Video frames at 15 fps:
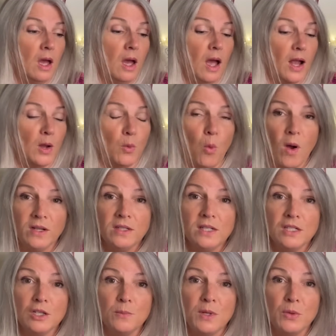I wanted it
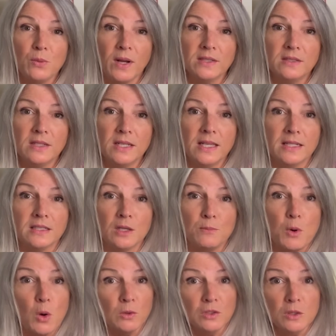to be rustic. It's
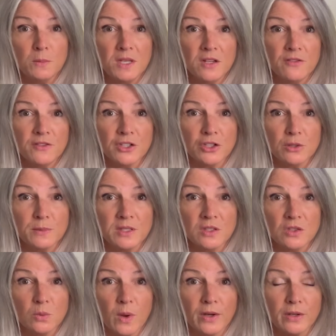supposed to be a fisherman's
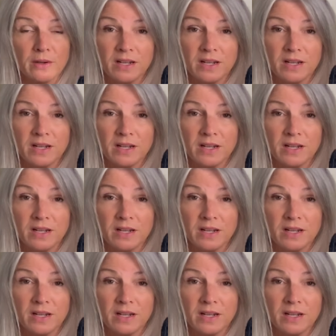sweater.